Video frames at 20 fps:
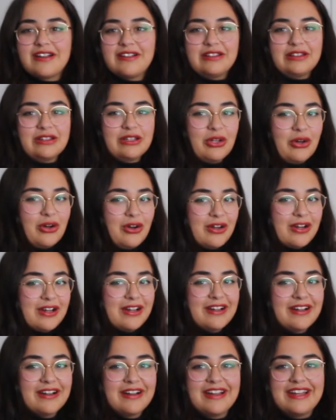
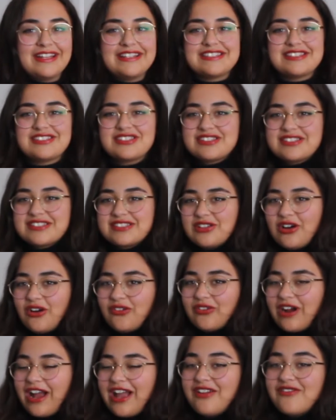look. It's just not
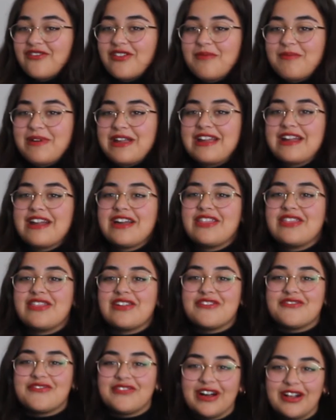right for me.
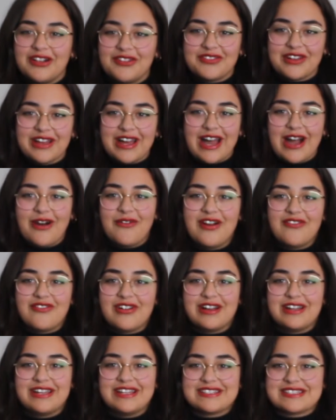The velvet,
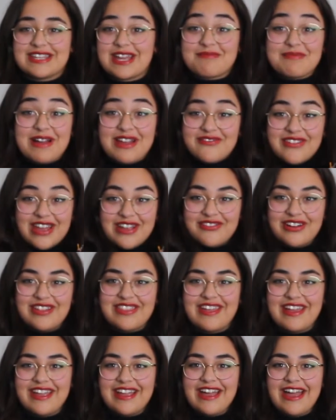however, is like my favorite
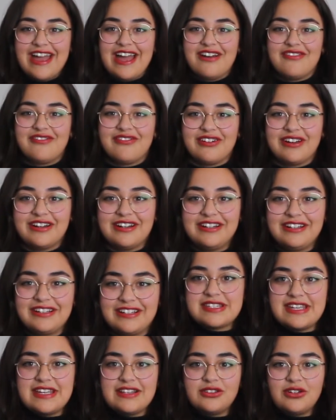thing ever.
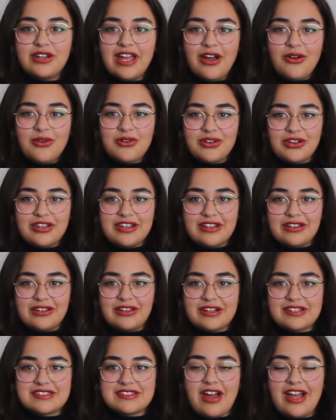See, look how good it
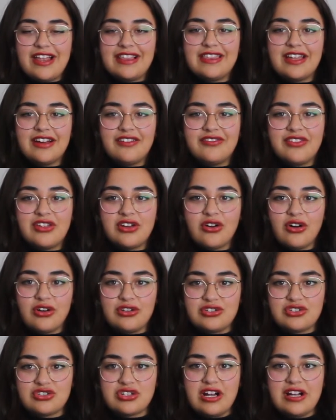looks. I love the
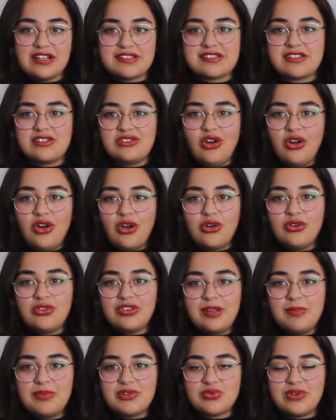contrast, not
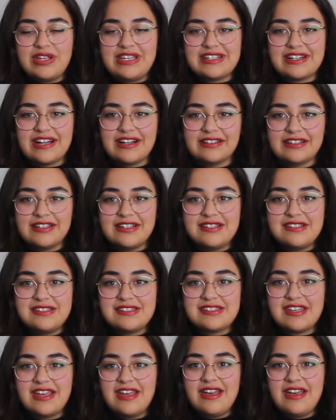only between colors,